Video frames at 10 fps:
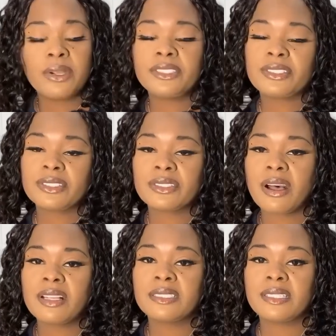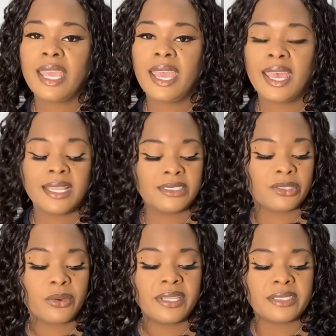oyster sauce and
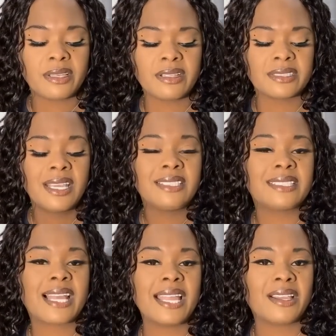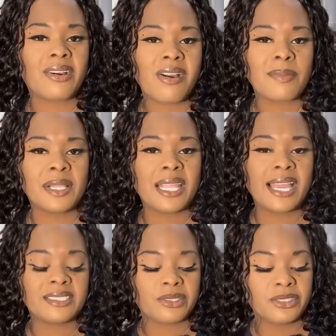soy sauce to kind of
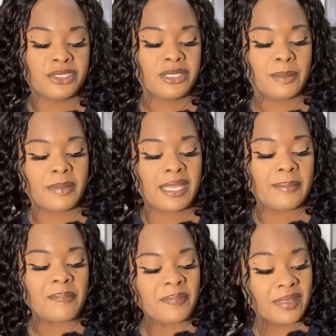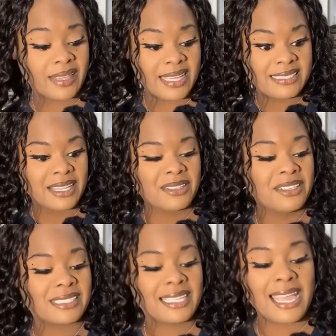caramelize onto the meat. Okay, take a
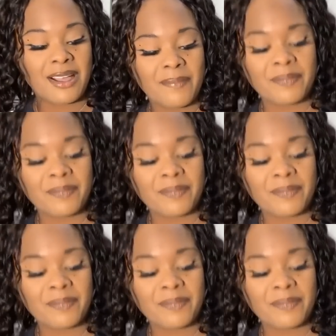look now.